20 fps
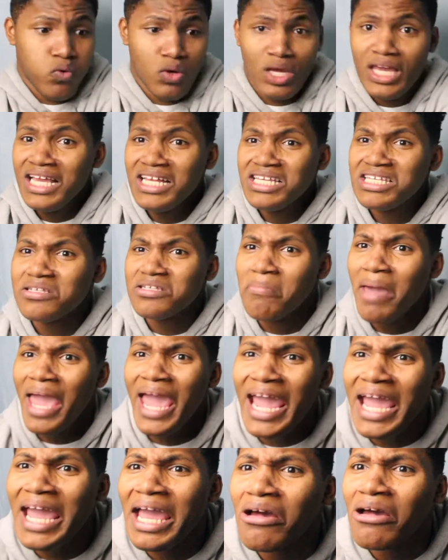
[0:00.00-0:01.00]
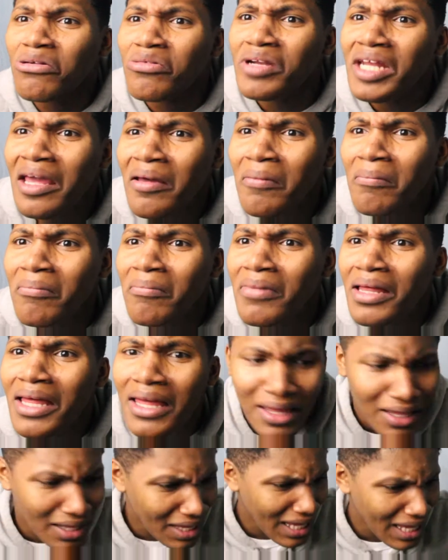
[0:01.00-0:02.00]
He just manhandled him.
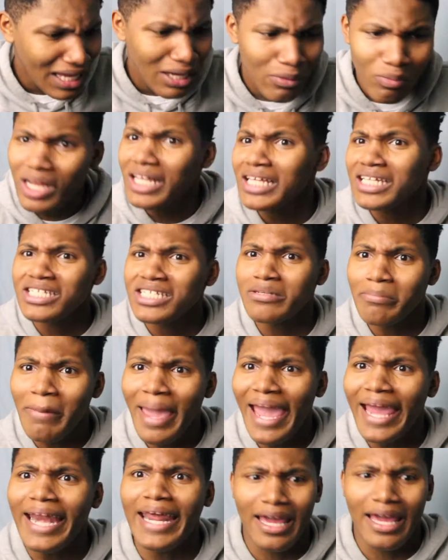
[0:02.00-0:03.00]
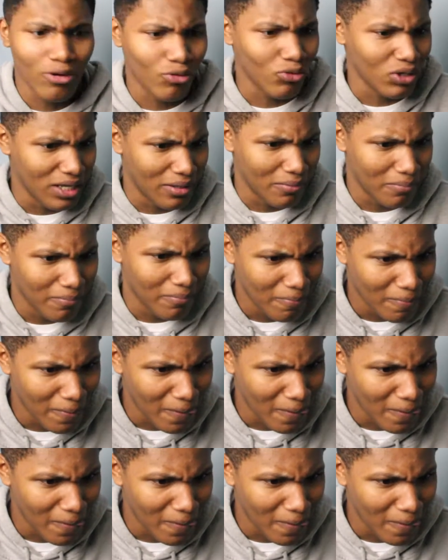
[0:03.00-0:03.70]
He really just manhandled him.